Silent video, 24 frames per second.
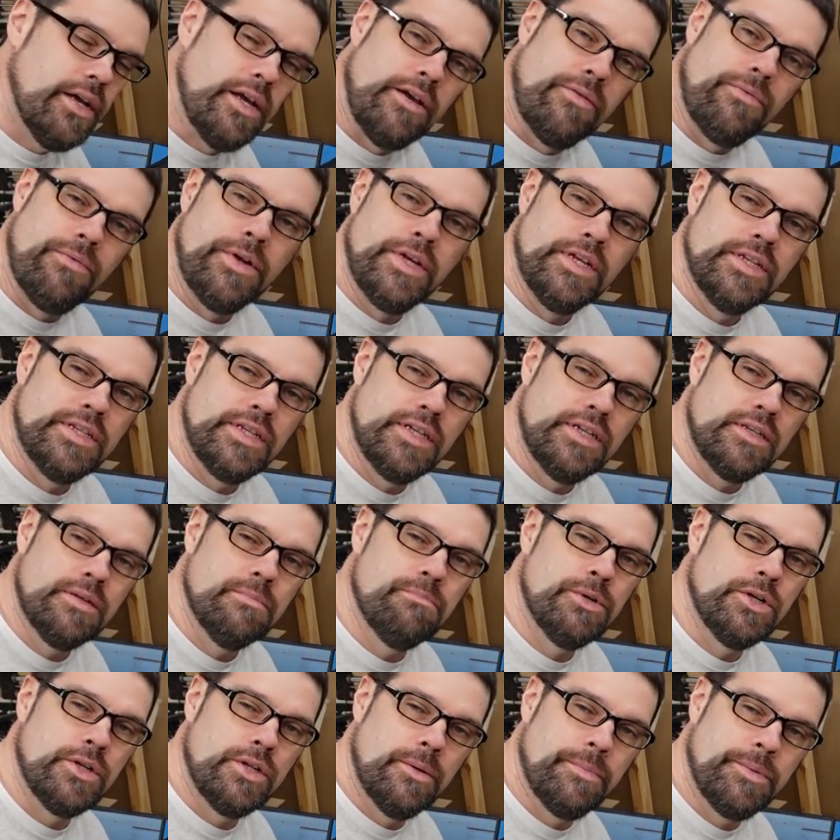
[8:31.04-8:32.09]
if we can see
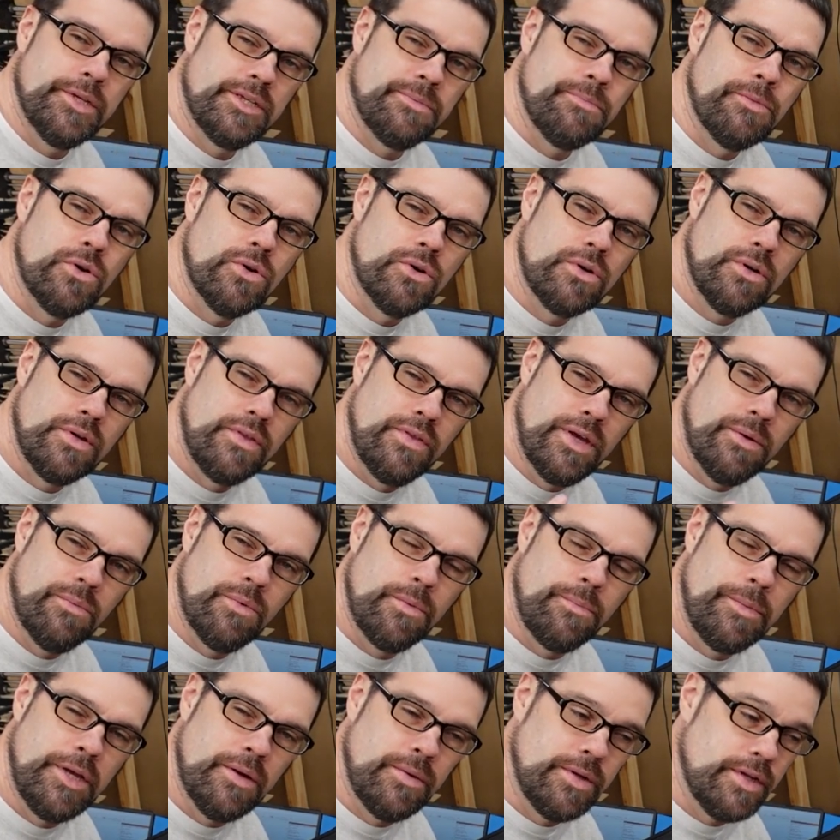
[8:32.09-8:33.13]
some buildup of smoke. Then
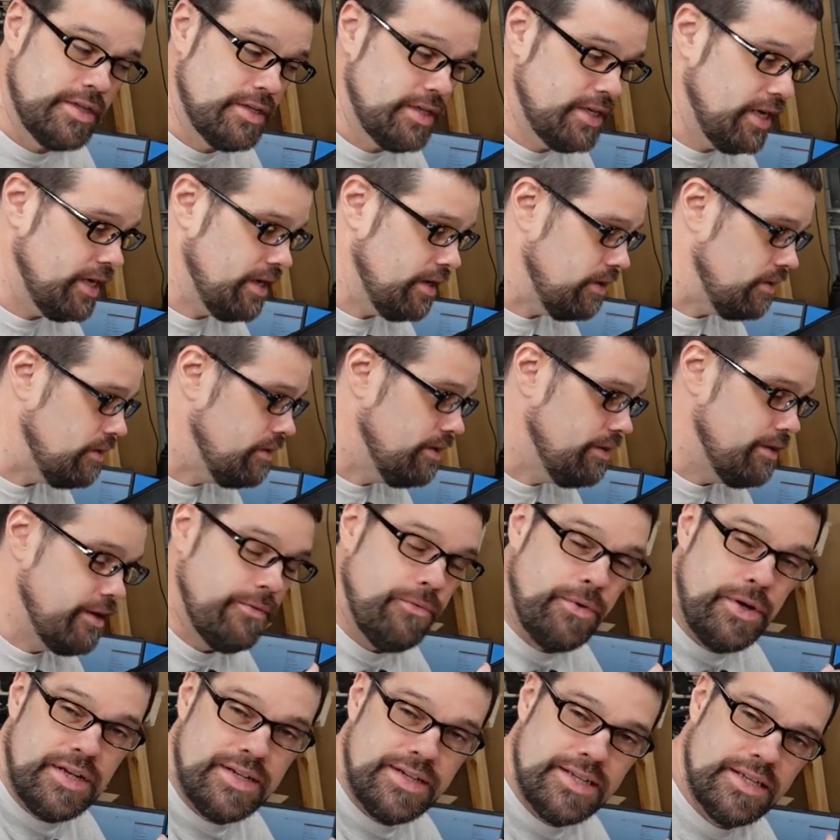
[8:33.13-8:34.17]
we'll be able to tell.
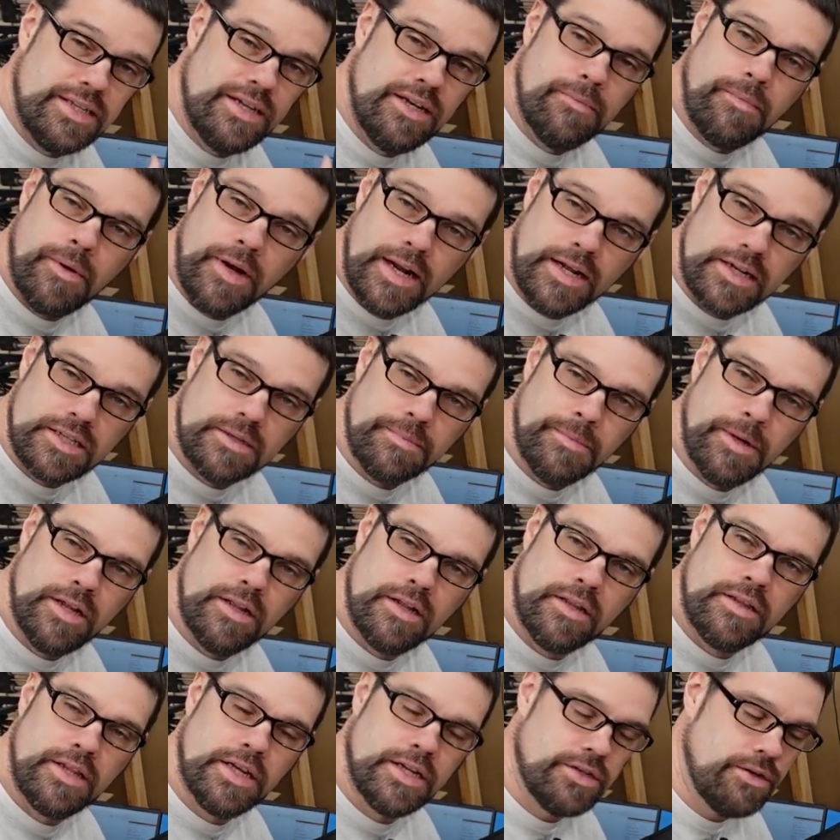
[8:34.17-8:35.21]
If we can see it but not
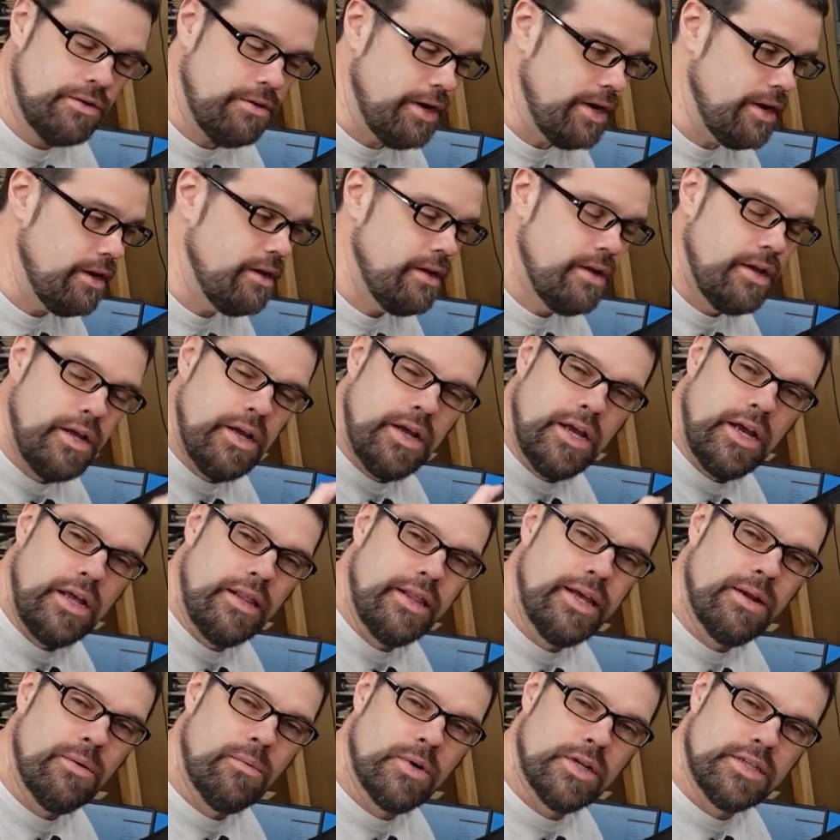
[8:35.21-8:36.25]
smell it, that's great. And
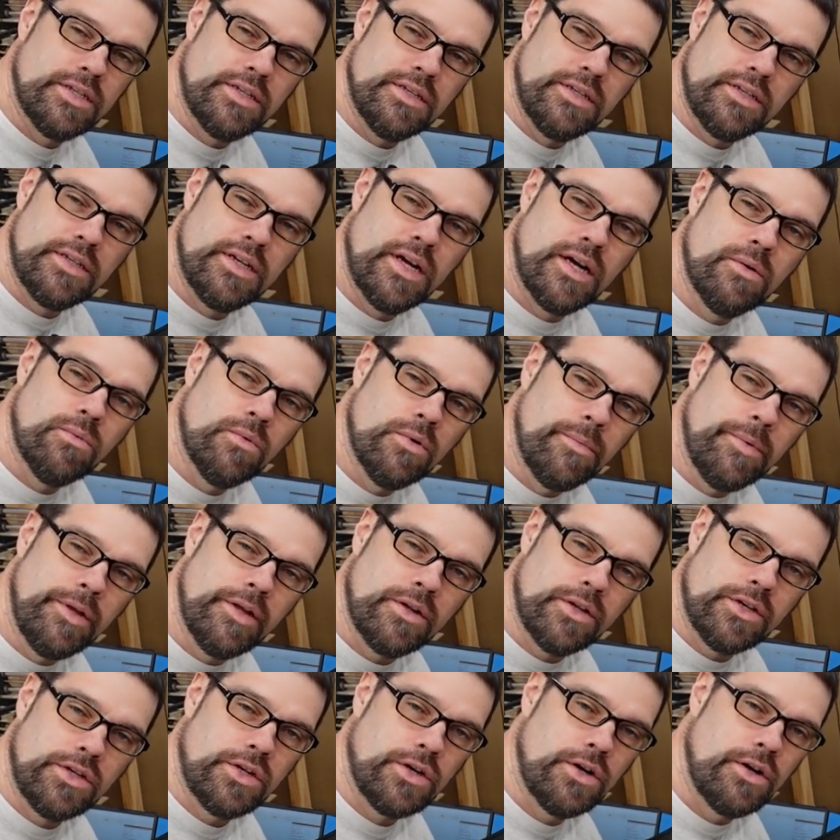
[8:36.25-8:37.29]
then once it's done, we'll be
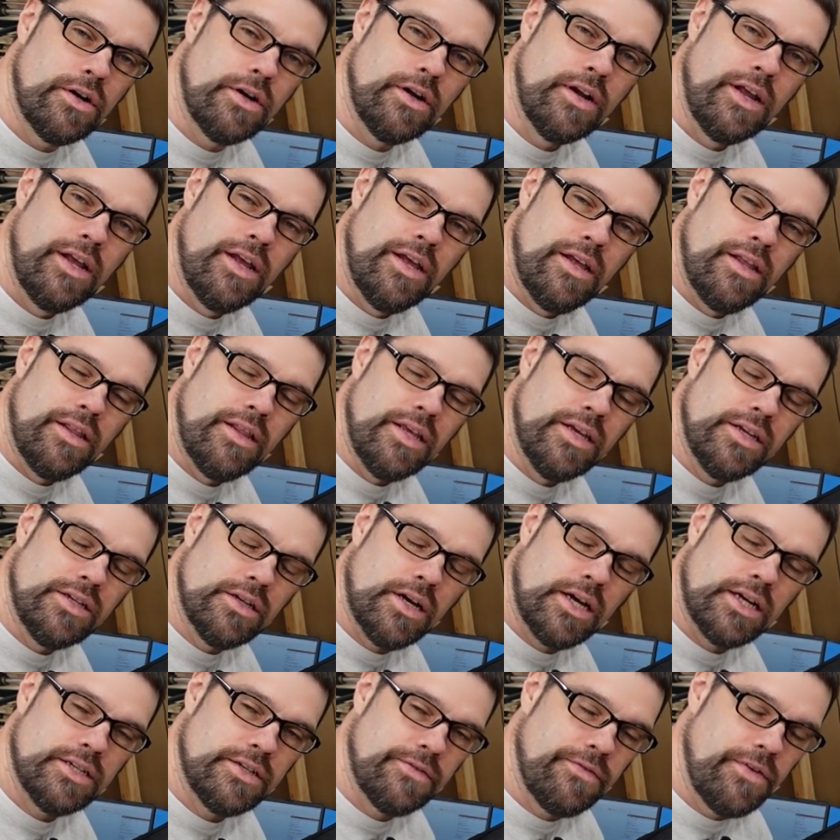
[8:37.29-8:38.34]
able to turn the
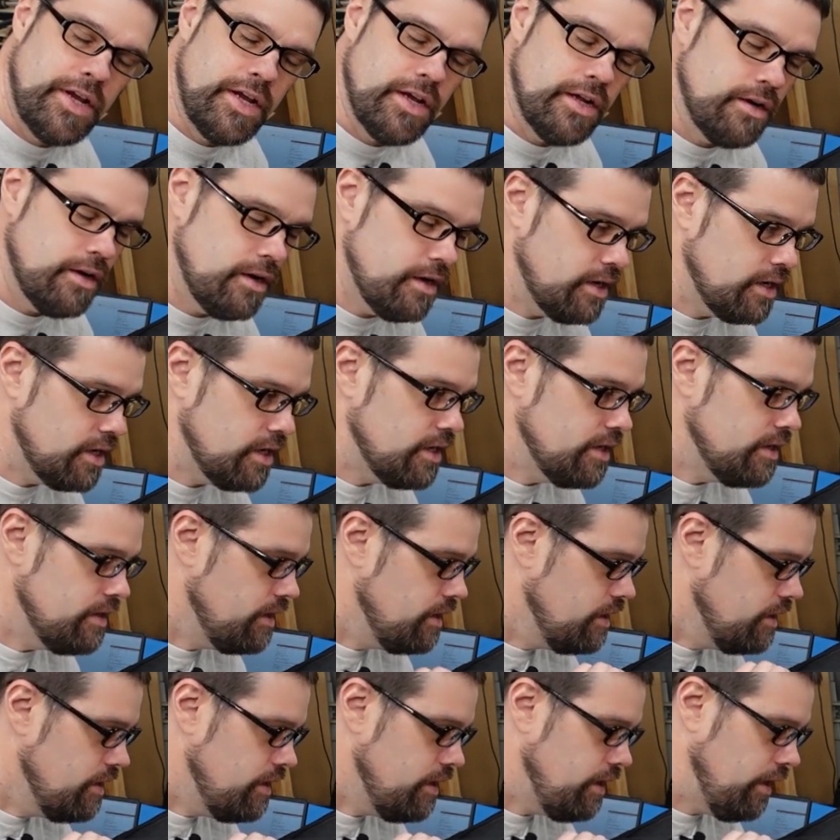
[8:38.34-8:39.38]
exhaust fan on
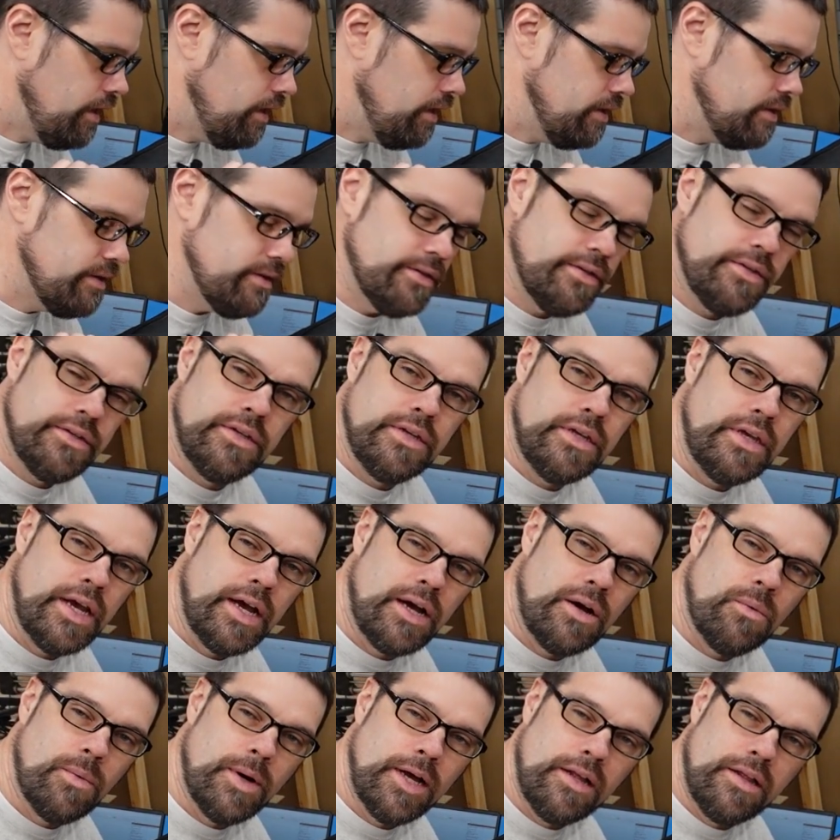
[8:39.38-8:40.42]
and see
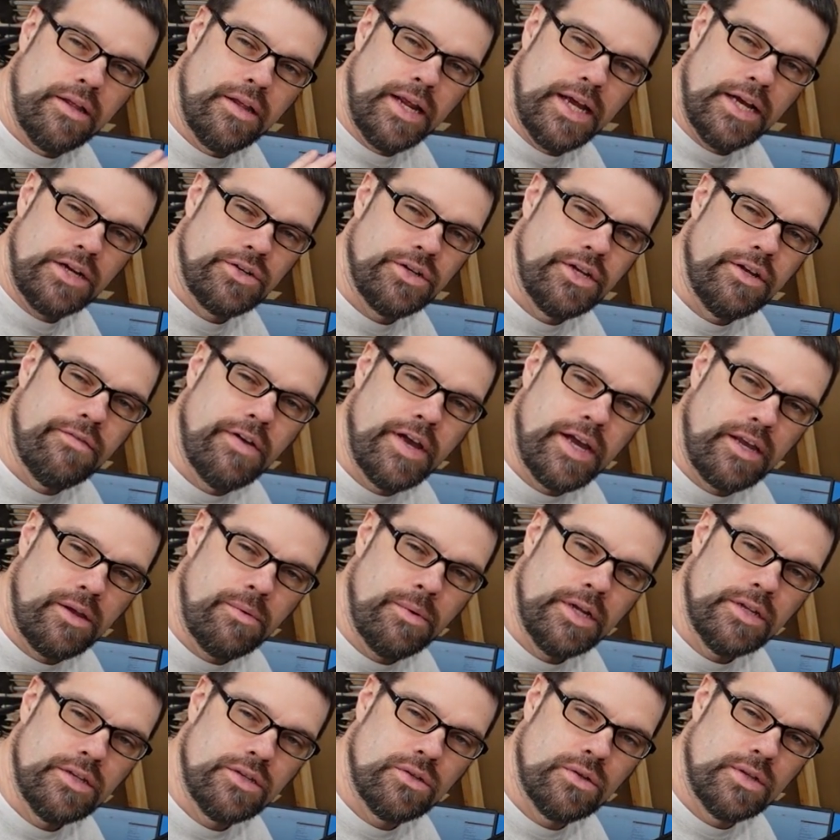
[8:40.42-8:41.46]
how well it actually
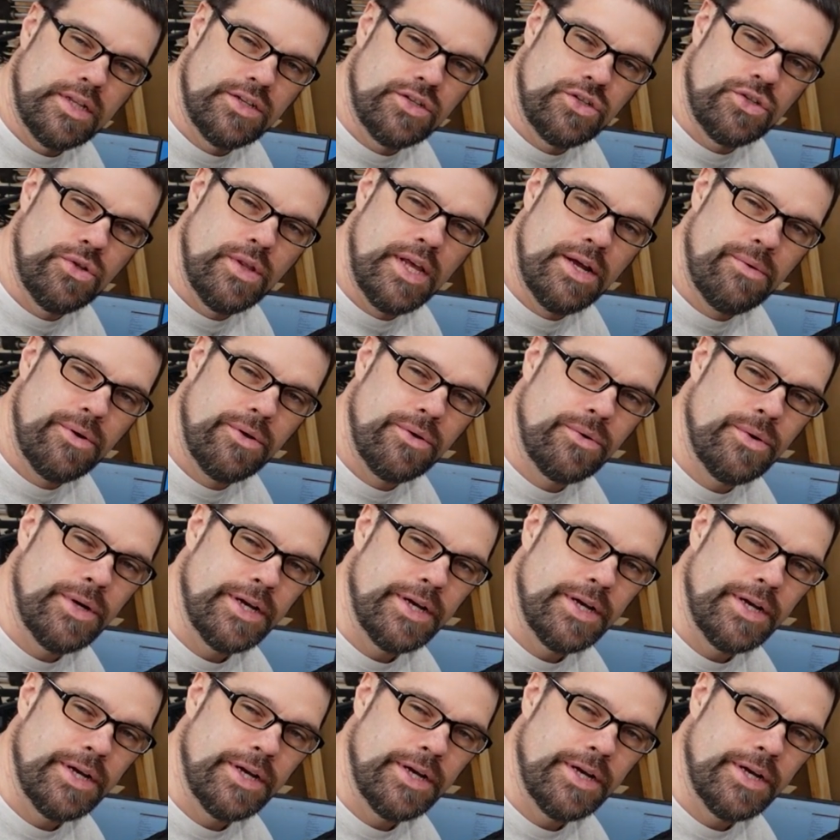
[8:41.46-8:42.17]
evacuates. So let's do that real